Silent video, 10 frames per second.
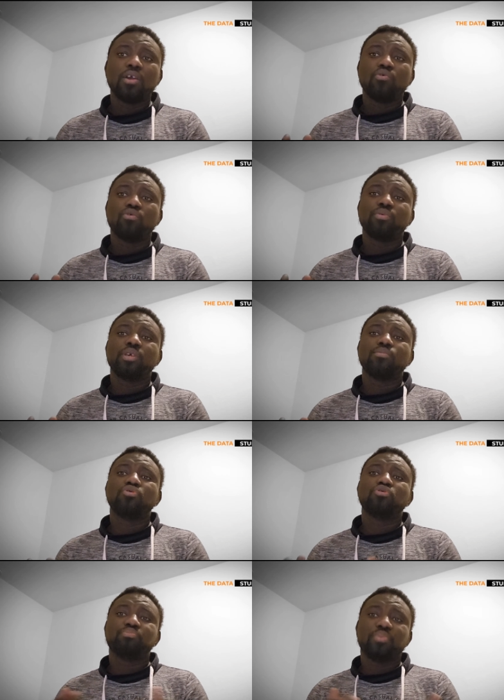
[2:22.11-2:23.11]
will be able
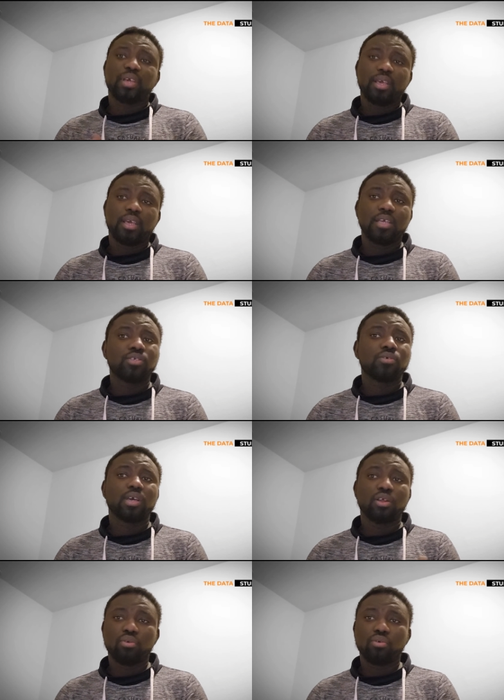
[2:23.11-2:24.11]
to pay his or
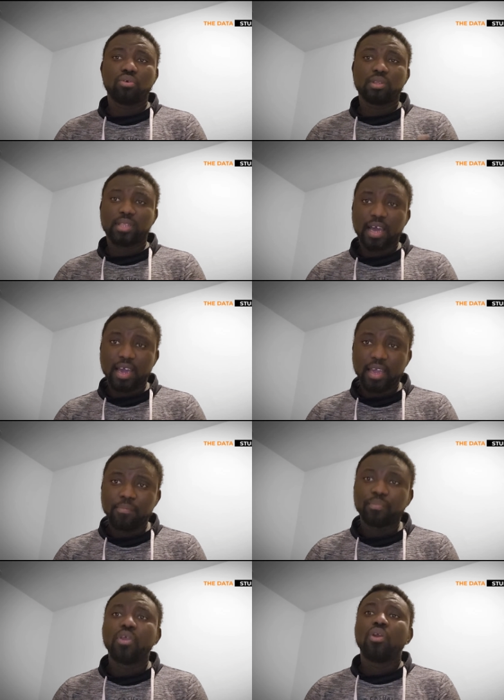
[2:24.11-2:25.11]
her loan on time,